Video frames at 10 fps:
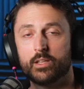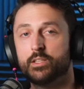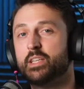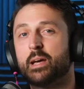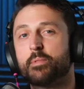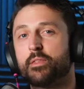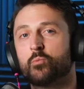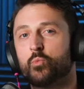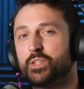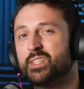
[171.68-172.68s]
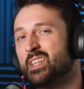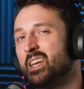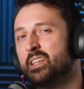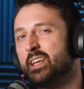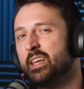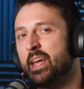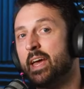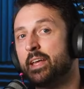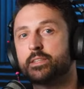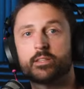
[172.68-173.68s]
Depth will subtly
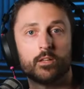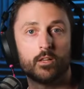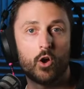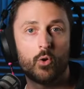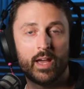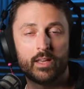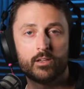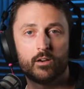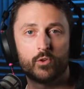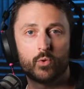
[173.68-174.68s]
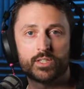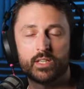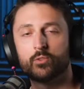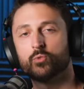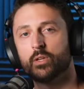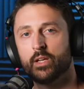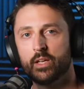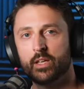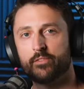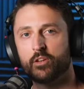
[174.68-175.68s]
enhance the low end of your signal,
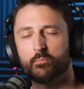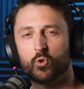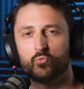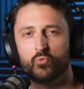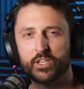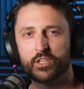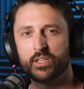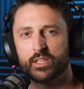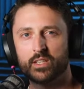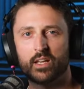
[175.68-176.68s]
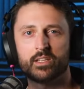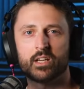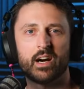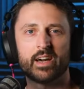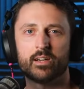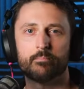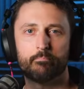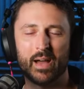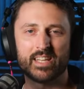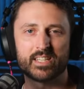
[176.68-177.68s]
giving it more richness and tighter
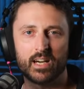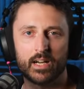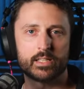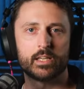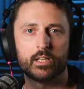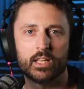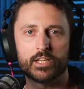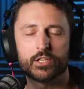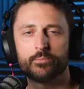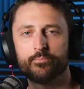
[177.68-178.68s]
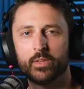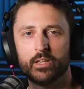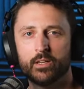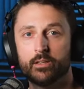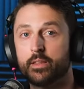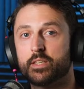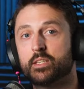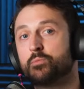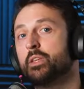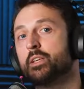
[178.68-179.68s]
bass articulation. Now, this
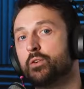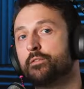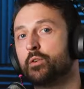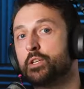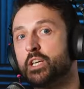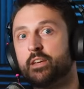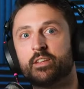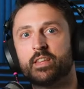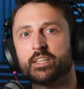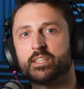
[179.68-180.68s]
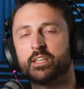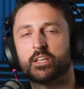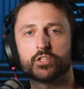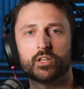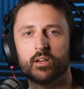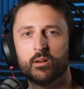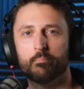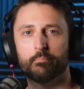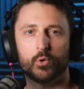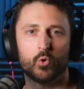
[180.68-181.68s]
is really good for achieving that signature
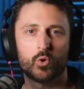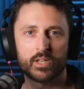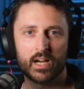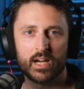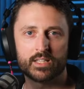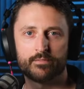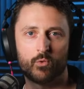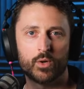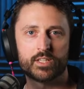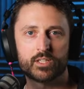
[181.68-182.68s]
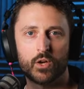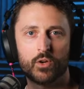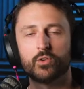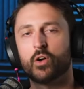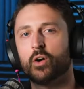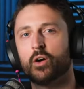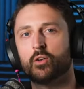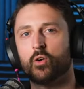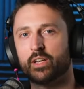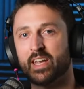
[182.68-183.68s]
broadcast voice tone heard
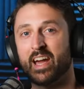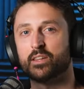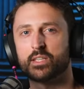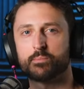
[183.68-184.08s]
on countless